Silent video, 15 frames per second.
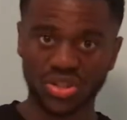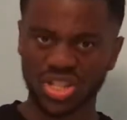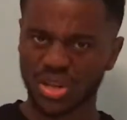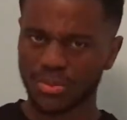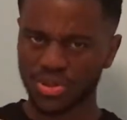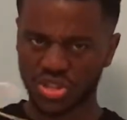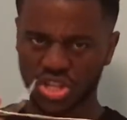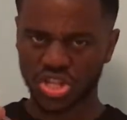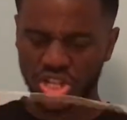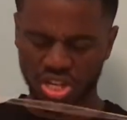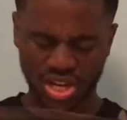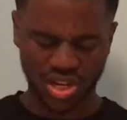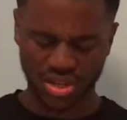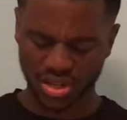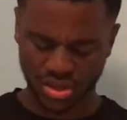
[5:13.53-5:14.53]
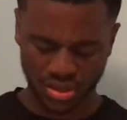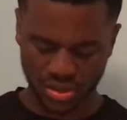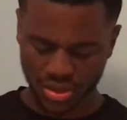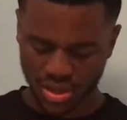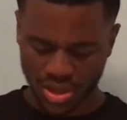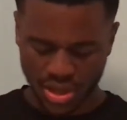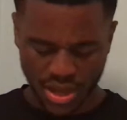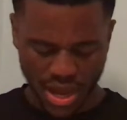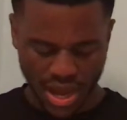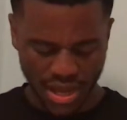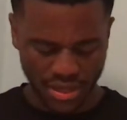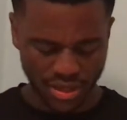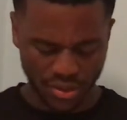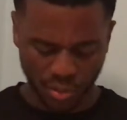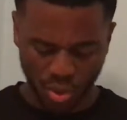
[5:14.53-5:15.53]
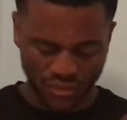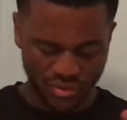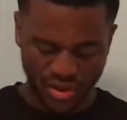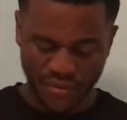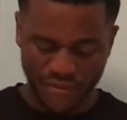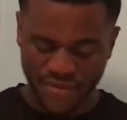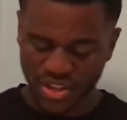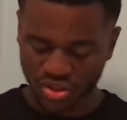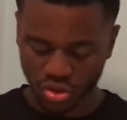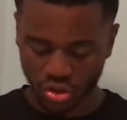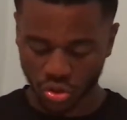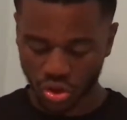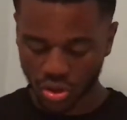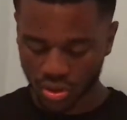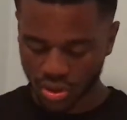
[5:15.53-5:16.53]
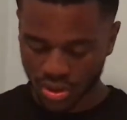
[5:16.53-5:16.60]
and the positioning and whether it fits or not.